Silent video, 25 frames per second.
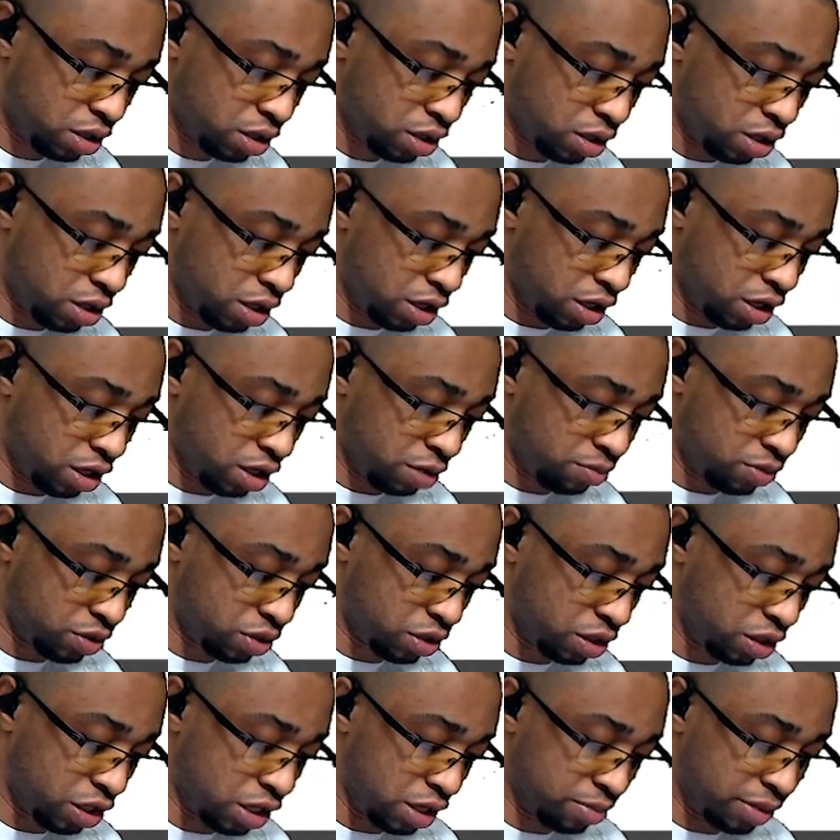It's gonna
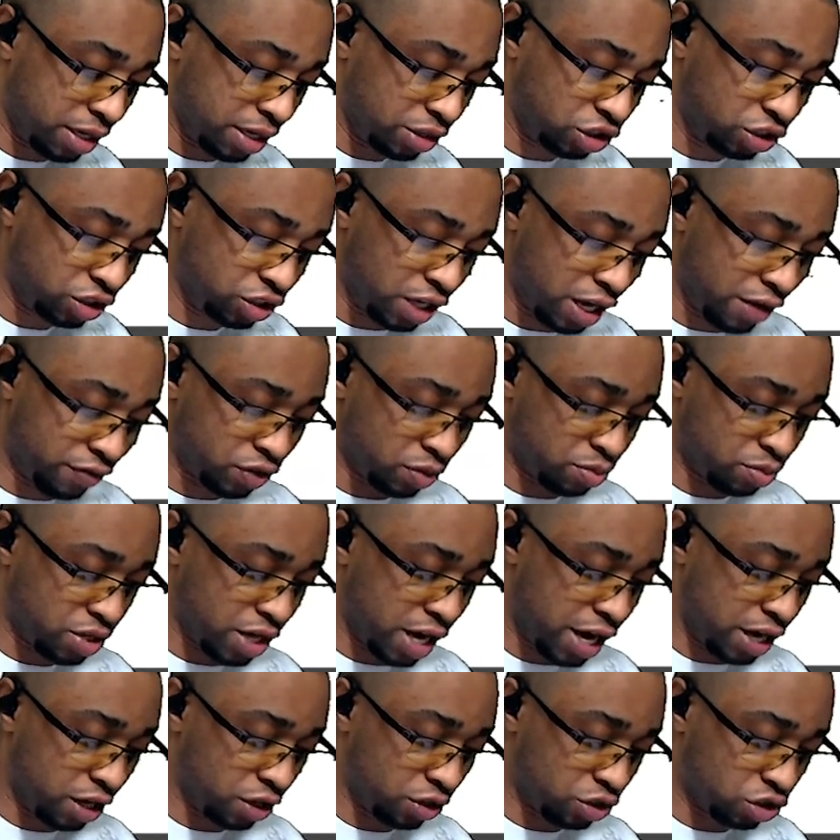come down. She's gonna have some
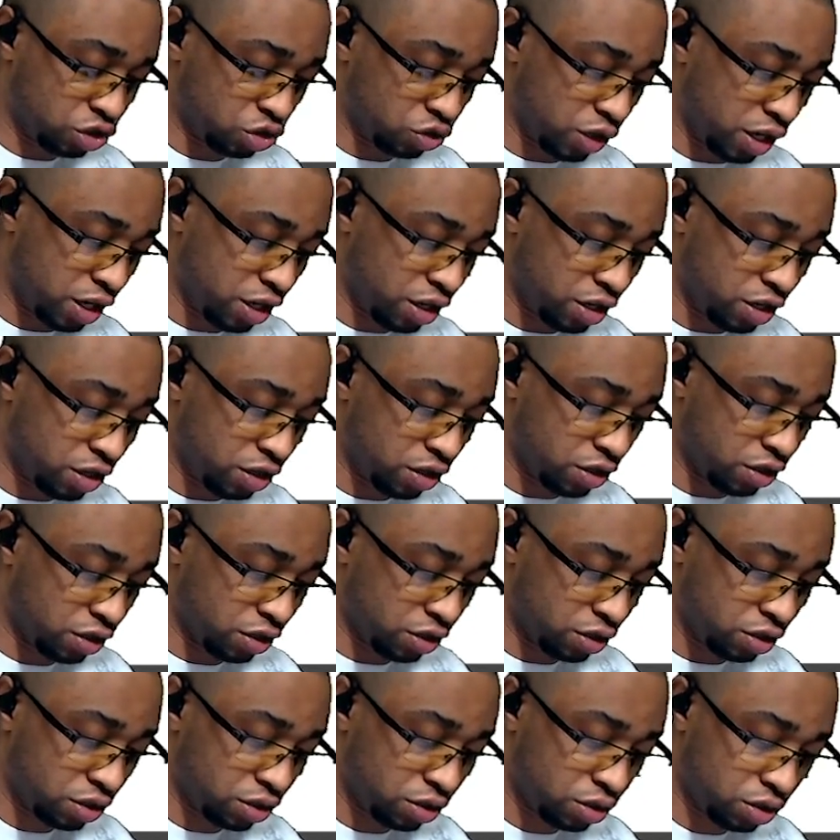tigers right here.
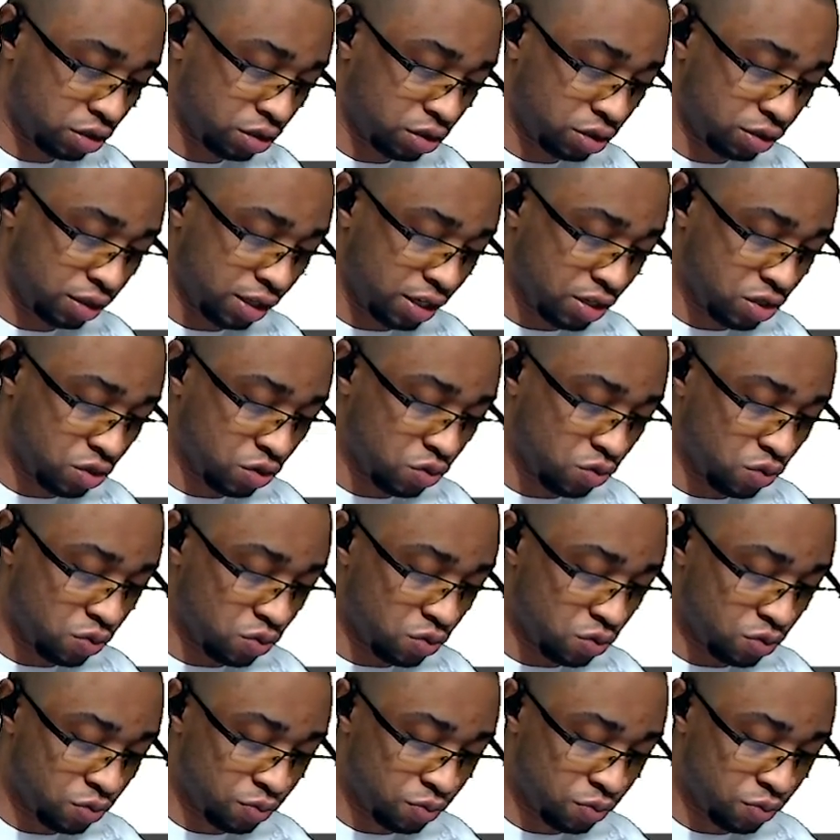That's cool.